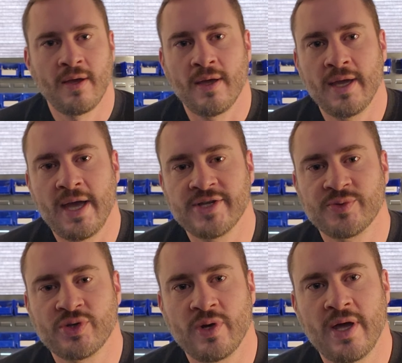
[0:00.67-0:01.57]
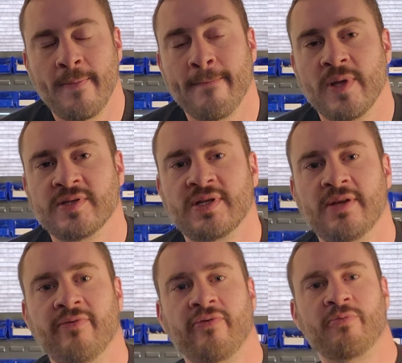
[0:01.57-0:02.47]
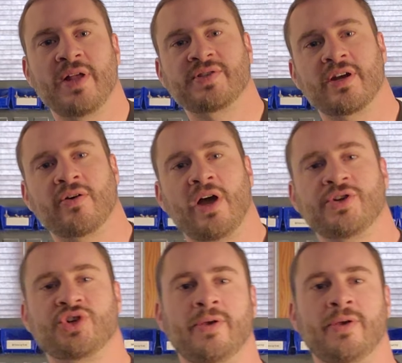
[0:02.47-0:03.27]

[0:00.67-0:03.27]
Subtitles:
Hey guys, what's going on? It's Steve from Outsider Garage.